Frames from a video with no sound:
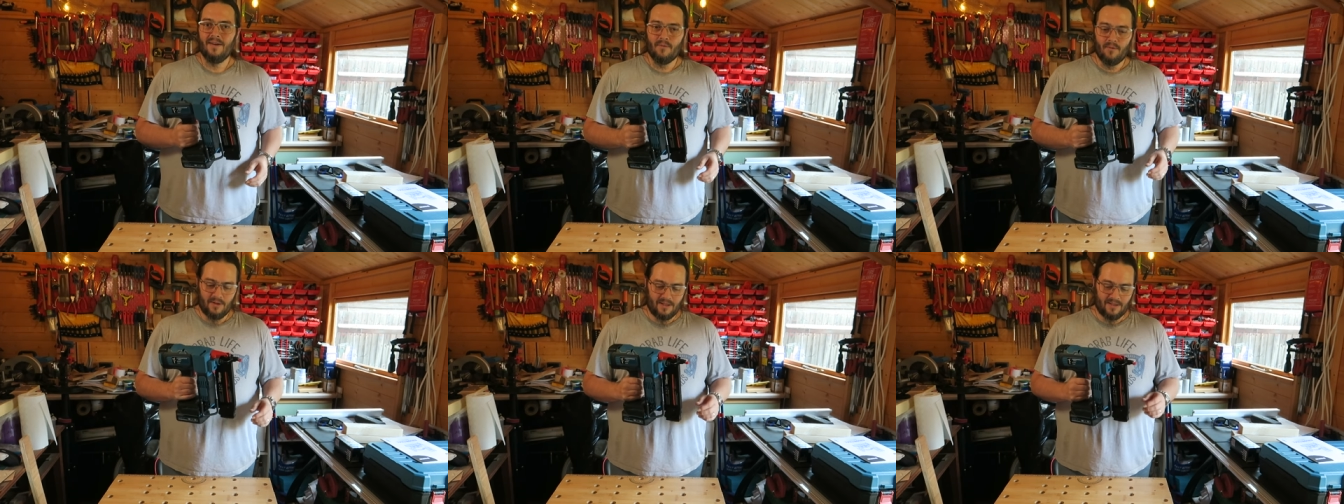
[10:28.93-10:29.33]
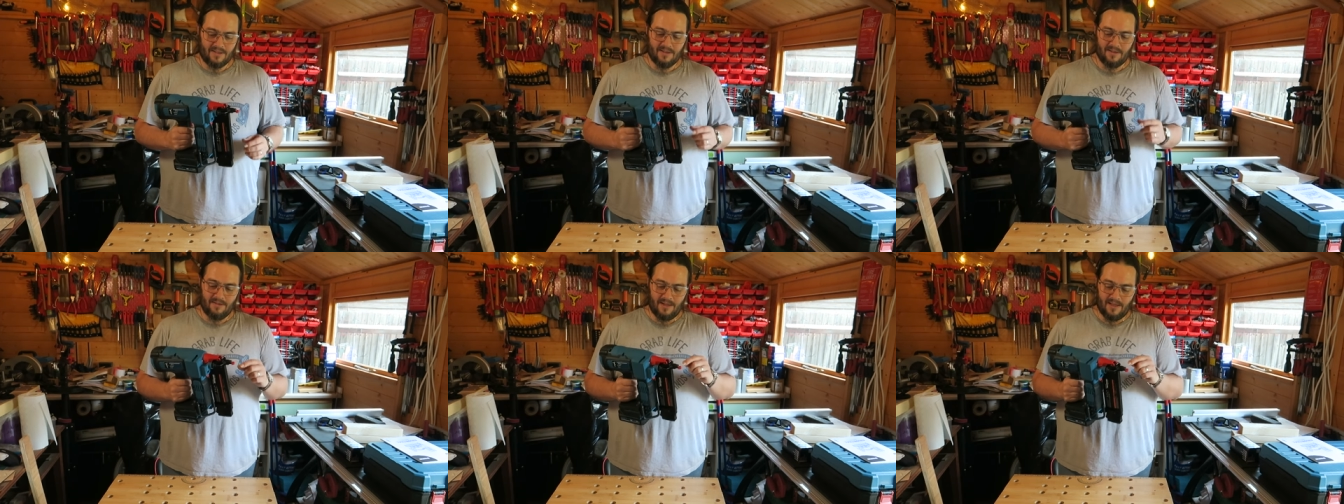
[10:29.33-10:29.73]
What you
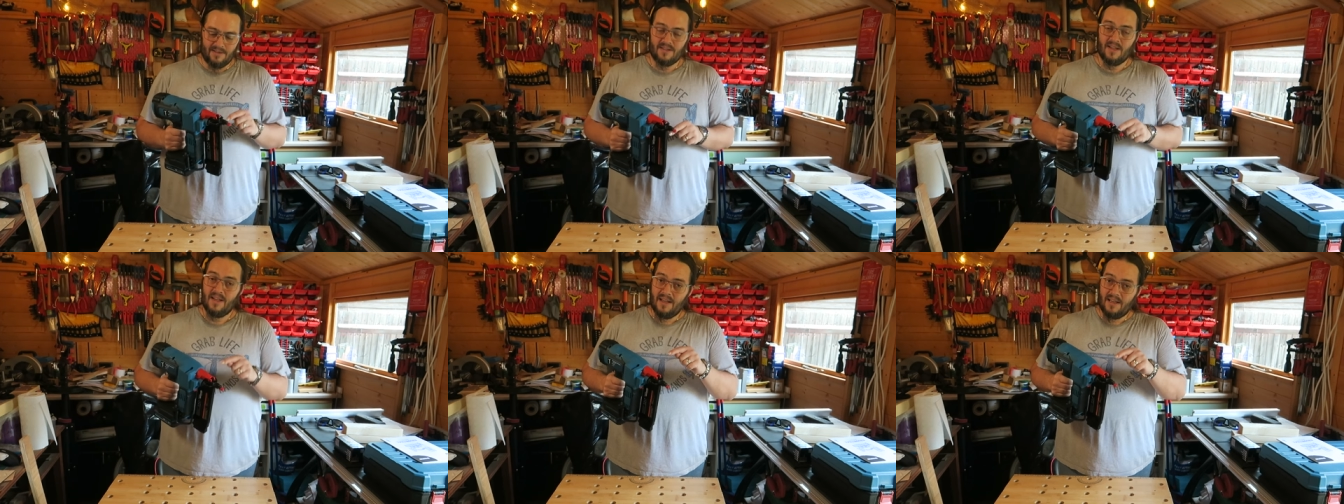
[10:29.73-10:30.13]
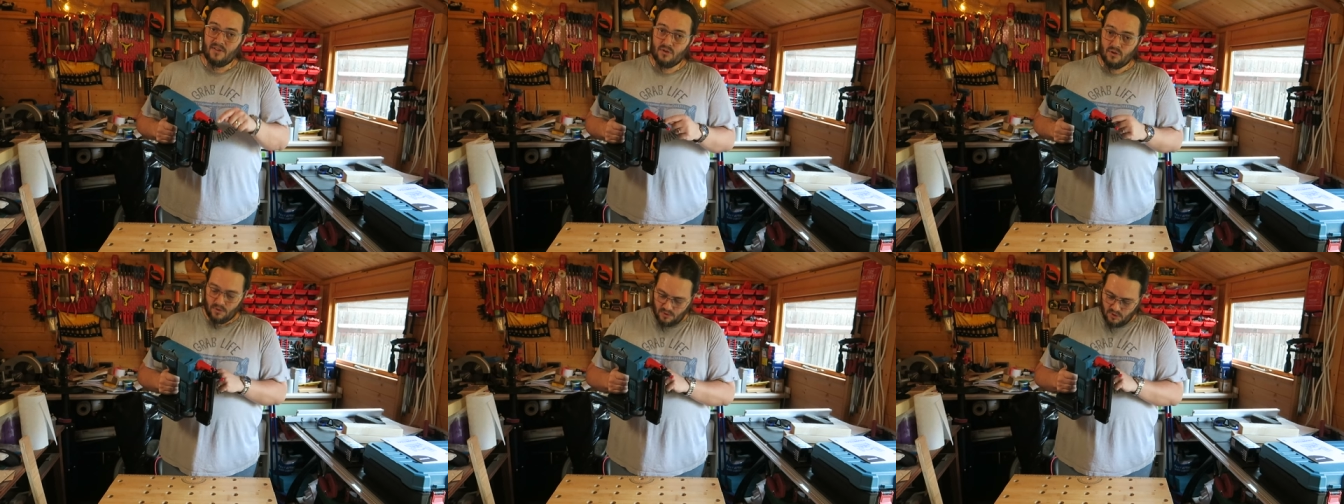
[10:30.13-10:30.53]
do is
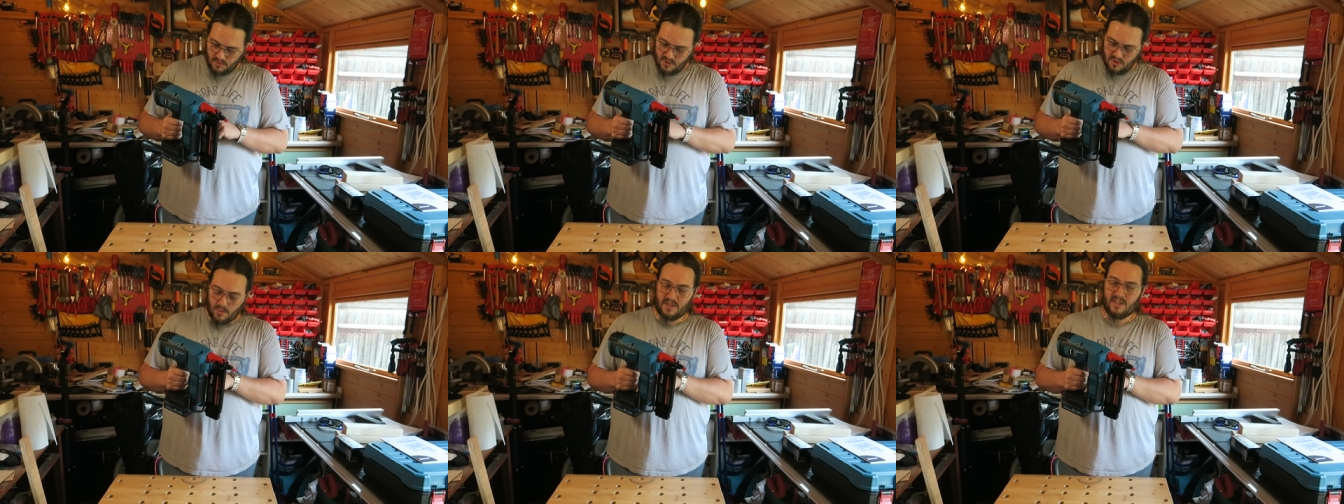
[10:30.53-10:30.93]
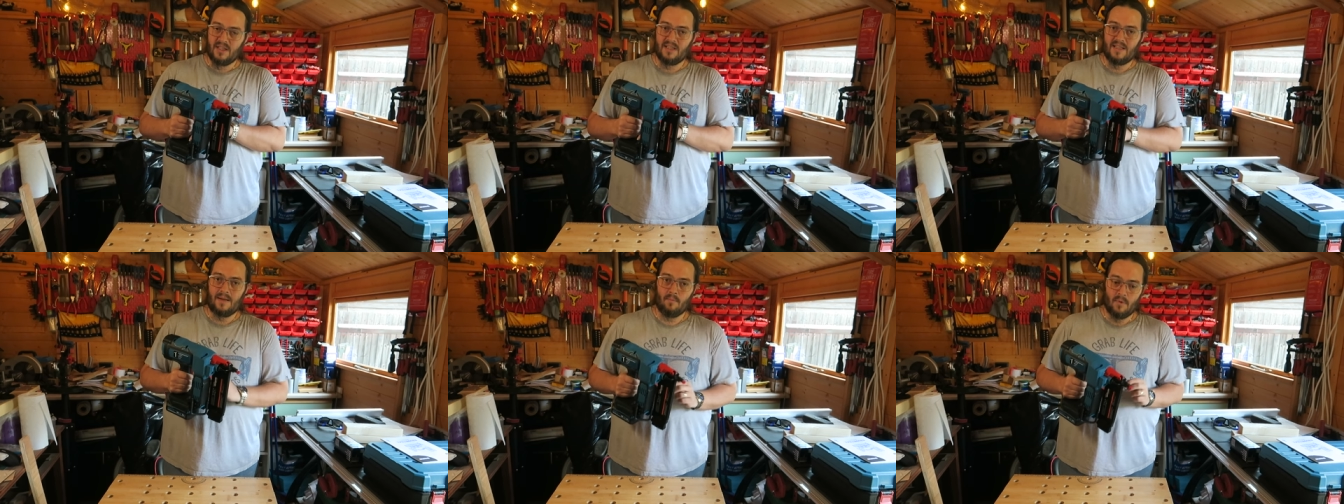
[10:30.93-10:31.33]
you switch it
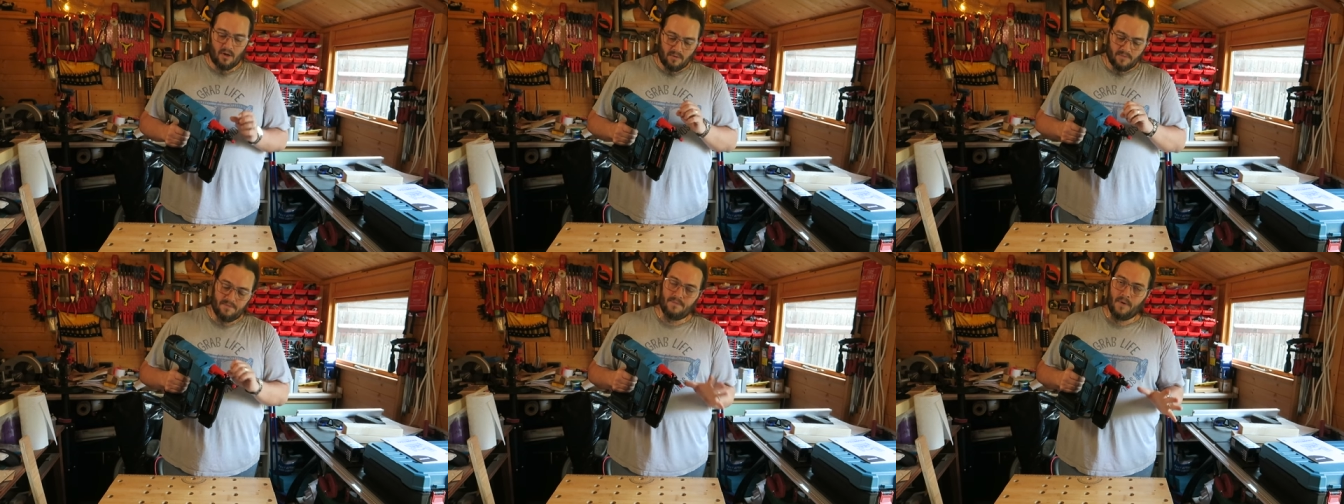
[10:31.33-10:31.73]
into that mode,